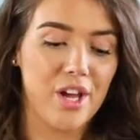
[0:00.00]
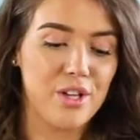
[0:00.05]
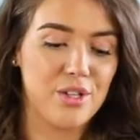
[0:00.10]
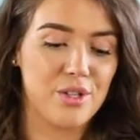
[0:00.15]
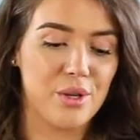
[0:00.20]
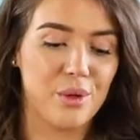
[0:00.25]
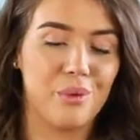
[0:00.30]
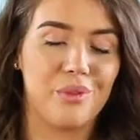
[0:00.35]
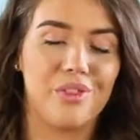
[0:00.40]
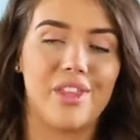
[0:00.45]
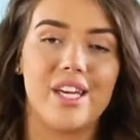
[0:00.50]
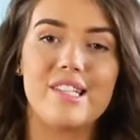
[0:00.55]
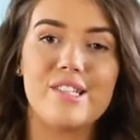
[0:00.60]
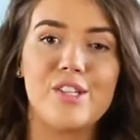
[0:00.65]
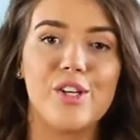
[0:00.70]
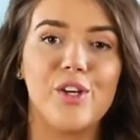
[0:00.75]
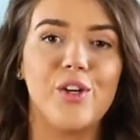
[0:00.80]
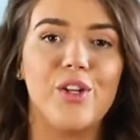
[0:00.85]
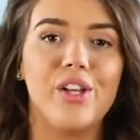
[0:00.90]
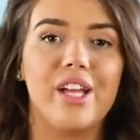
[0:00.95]
So this
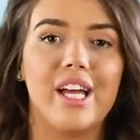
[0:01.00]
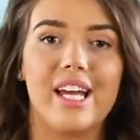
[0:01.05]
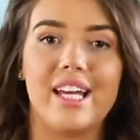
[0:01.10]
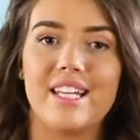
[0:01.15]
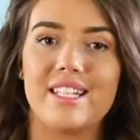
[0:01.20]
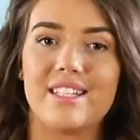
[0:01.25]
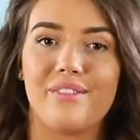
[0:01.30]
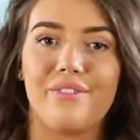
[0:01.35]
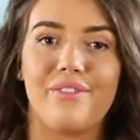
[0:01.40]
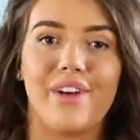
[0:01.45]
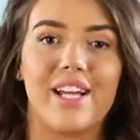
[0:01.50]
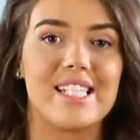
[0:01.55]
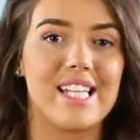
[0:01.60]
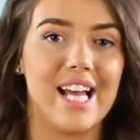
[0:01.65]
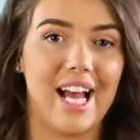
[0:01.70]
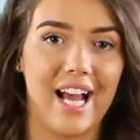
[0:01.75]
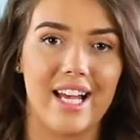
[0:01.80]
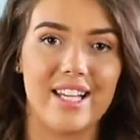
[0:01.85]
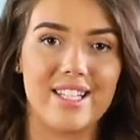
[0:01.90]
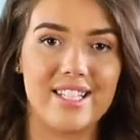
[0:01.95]
tool is
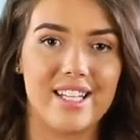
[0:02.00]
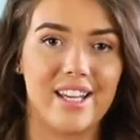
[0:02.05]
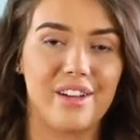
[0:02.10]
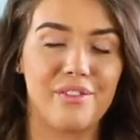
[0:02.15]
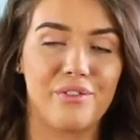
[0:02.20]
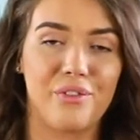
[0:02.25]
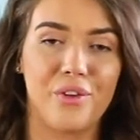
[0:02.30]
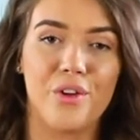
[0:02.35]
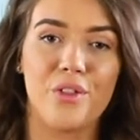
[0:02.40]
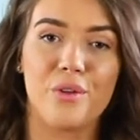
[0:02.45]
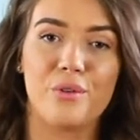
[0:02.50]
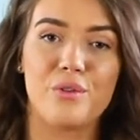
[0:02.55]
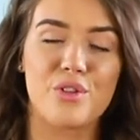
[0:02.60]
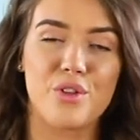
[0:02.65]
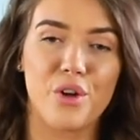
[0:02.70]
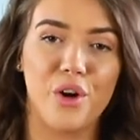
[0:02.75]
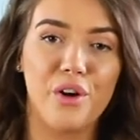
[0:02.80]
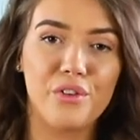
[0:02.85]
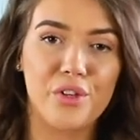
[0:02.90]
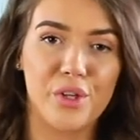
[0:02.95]
fantastic for those
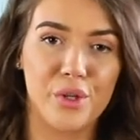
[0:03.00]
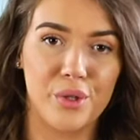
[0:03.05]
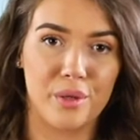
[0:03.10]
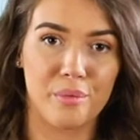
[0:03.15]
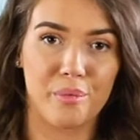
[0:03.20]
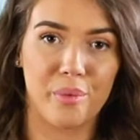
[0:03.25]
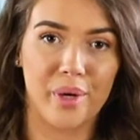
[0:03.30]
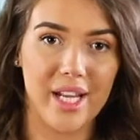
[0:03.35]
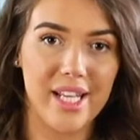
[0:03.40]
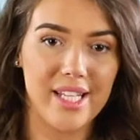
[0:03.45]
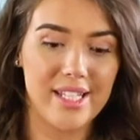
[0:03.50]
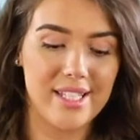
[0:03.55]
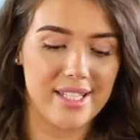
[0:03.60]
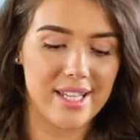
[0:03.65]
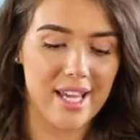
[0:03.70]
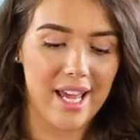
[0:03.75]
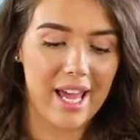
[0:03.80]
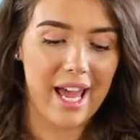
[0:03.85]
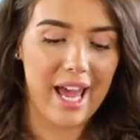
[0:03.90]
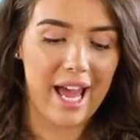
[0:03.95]
soft coated braids.
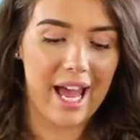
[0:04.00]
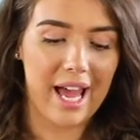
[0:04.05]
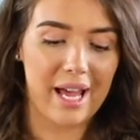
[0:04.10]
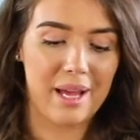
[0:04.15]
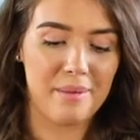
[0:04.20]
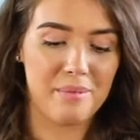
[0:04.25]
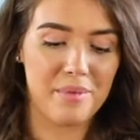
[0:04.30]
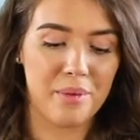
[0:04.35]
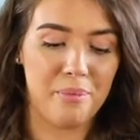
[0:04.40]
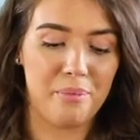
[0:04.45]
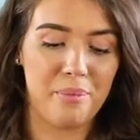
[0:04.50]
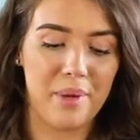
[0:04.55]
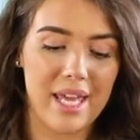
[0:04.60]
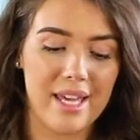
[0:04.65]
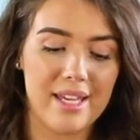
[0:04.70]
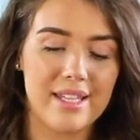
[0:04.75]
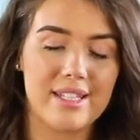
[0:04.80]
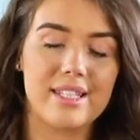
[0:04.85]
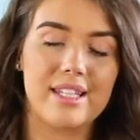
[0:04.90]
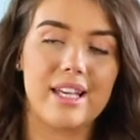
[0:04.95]
Um, the
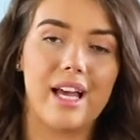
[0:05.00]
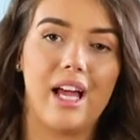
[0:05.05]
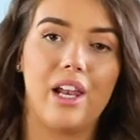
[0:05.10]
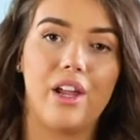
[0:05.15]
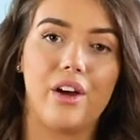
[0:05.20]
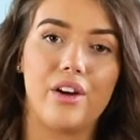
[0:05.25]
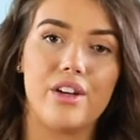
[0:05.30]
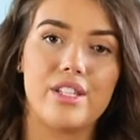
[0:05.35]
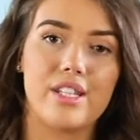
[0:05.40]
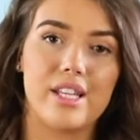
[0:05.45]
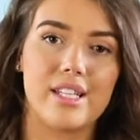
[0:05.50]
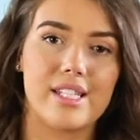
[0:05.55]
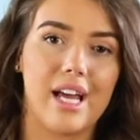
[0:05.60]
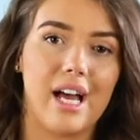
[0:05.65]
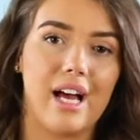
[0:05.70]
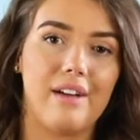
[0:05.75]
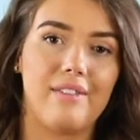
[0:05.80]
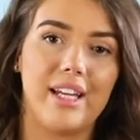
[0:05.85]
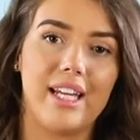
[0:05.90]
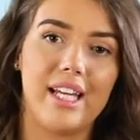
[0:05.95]
base allows it to
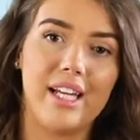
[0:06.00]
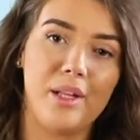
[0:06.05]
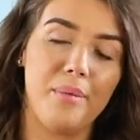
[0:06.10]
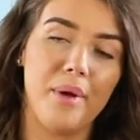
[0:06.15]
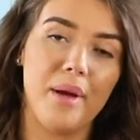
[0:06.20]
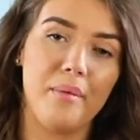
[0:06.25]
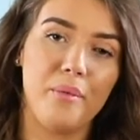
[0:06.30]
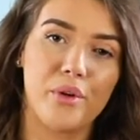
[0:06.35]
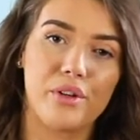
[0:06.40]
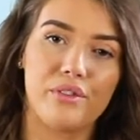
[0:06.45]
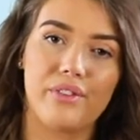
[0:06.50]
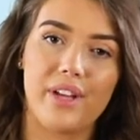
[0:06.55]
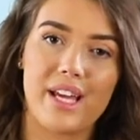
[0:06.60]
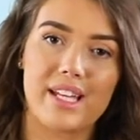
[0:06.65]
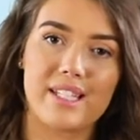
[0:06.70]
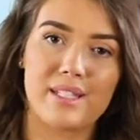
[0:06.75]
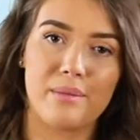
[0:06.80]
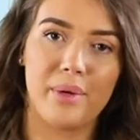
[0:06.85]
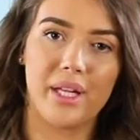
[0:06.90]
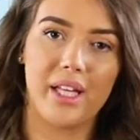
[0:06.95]
have a little bit more
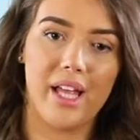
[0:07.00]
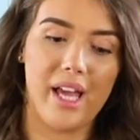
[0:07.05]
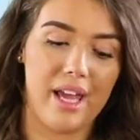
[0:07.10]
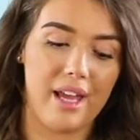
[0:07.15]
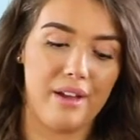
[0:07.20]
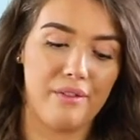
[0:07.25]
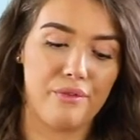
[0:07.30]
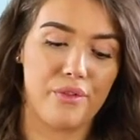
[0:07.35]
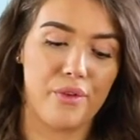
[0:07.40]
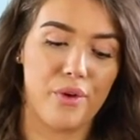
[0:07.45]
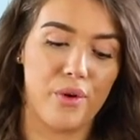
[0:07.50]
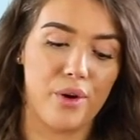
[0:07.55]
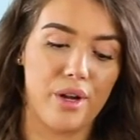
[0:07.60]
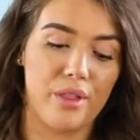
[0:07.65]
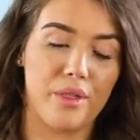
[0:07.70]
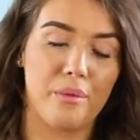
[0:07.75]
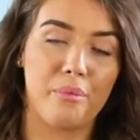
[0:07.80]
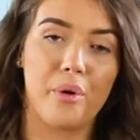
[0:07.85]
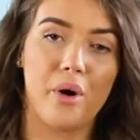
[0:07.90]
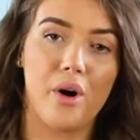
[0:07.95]
flexibility for
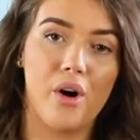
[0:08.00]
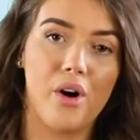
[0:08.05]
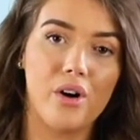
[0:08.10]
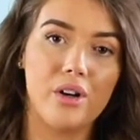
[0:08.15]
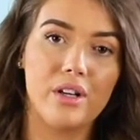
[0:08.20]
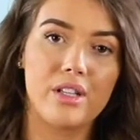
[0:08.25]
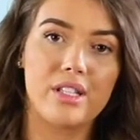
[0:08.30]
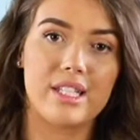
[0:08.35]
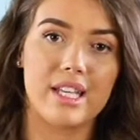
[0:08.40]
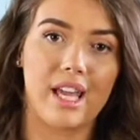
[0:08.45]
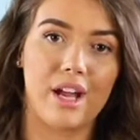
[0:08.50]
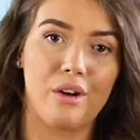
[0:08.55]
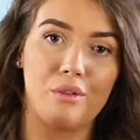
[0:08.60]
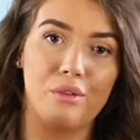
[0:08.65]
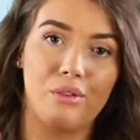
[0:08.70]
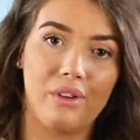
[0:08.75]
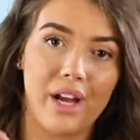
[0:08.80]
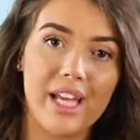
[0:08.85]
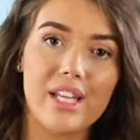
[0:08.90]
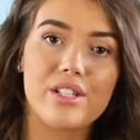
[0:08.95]
the prongs to get
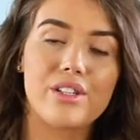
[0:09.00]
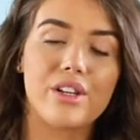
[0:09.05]
right